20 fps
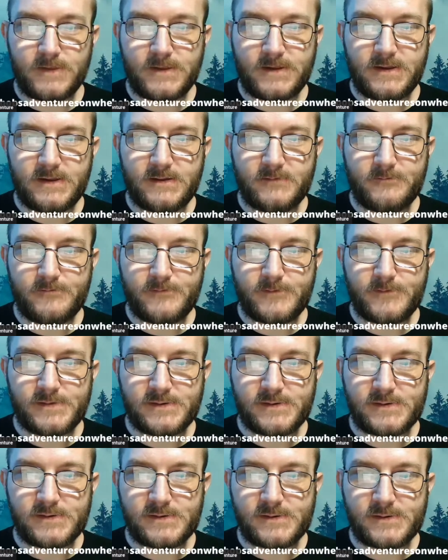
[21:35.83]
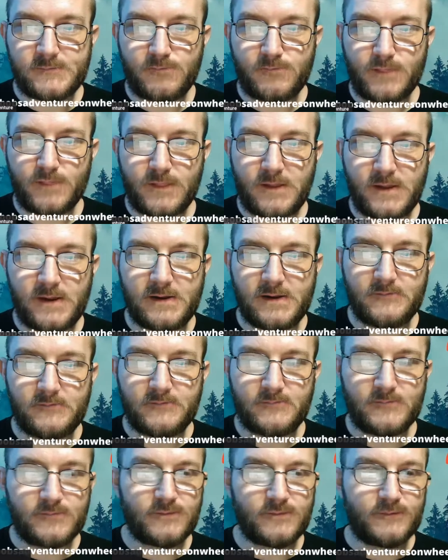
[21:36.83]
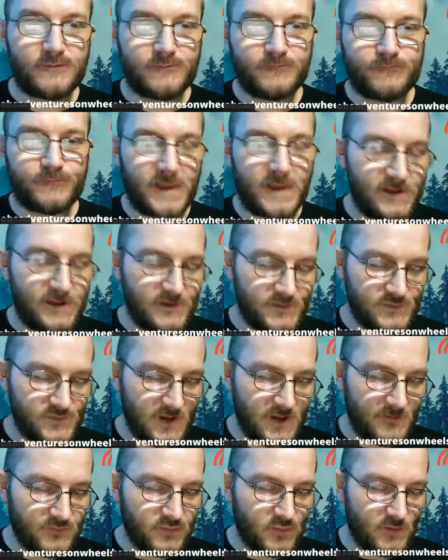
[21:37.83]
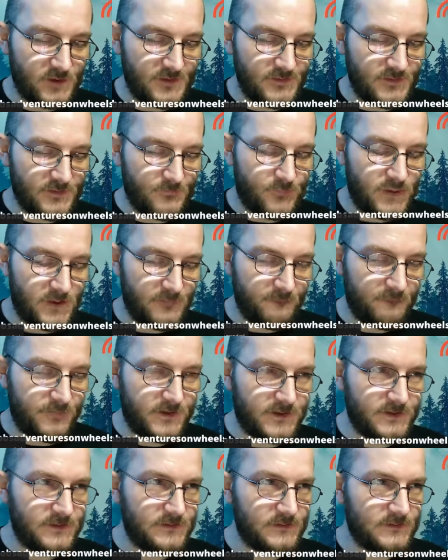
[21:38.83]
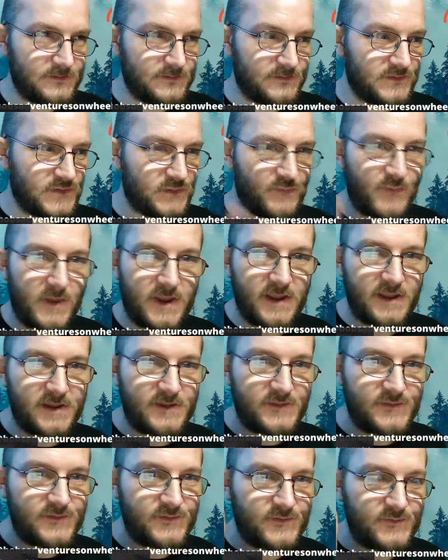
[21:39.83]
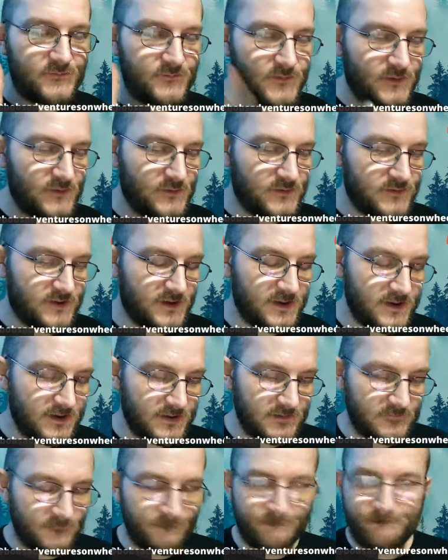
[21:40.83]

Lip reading: Yep, for sure. They just dropped one, the pumpkin spice milkshake.